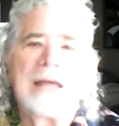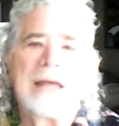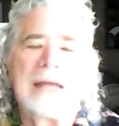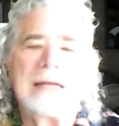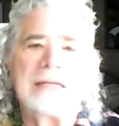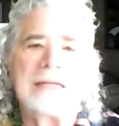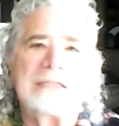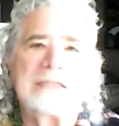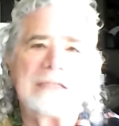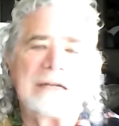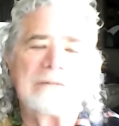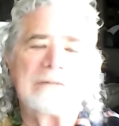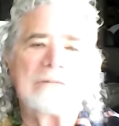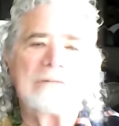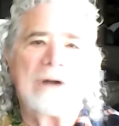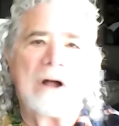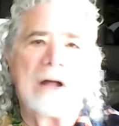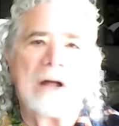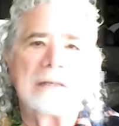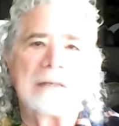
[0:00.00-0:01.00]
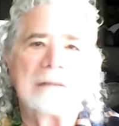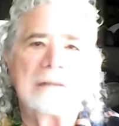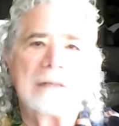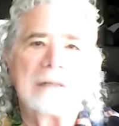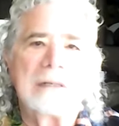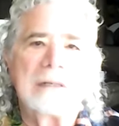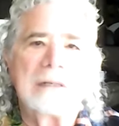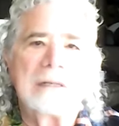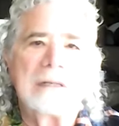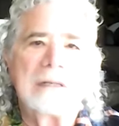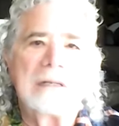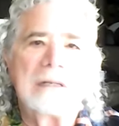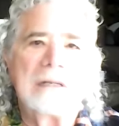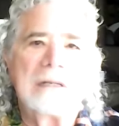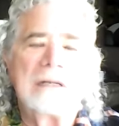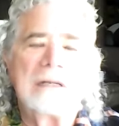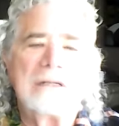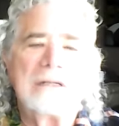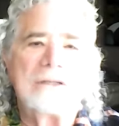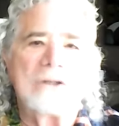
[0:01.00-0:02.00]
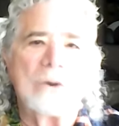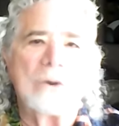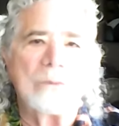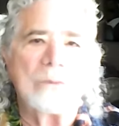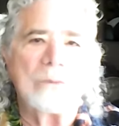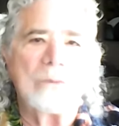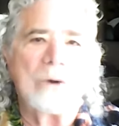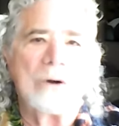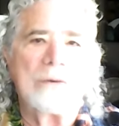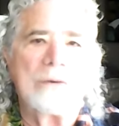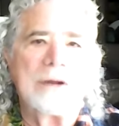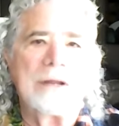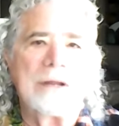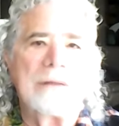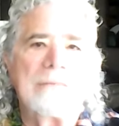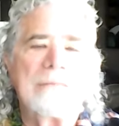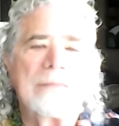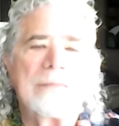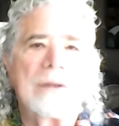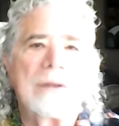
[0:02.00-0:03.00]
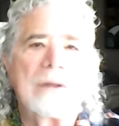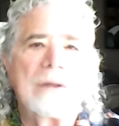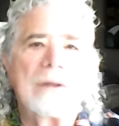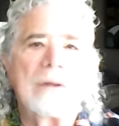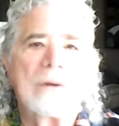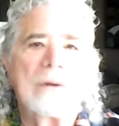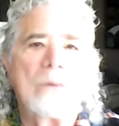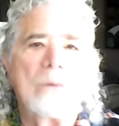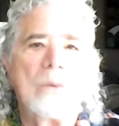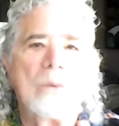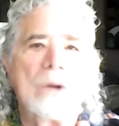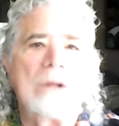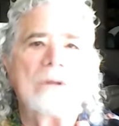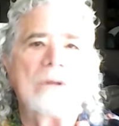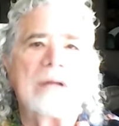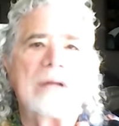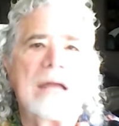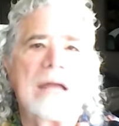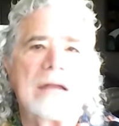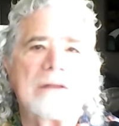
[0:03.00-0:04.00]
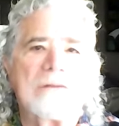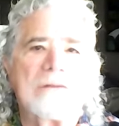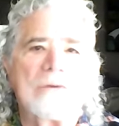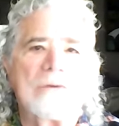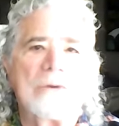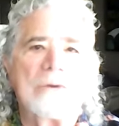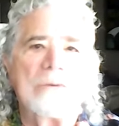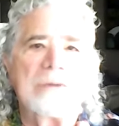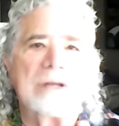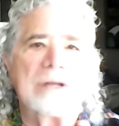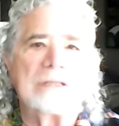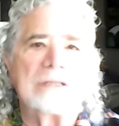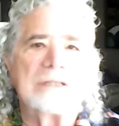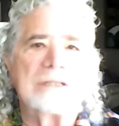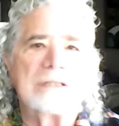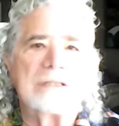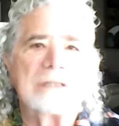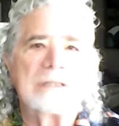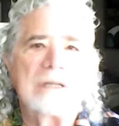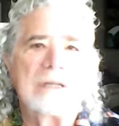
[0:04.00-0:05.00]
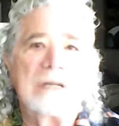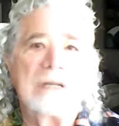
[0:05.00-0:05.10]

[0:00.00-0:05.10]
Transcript: and he said, Ron, don't worry, we'll get through this.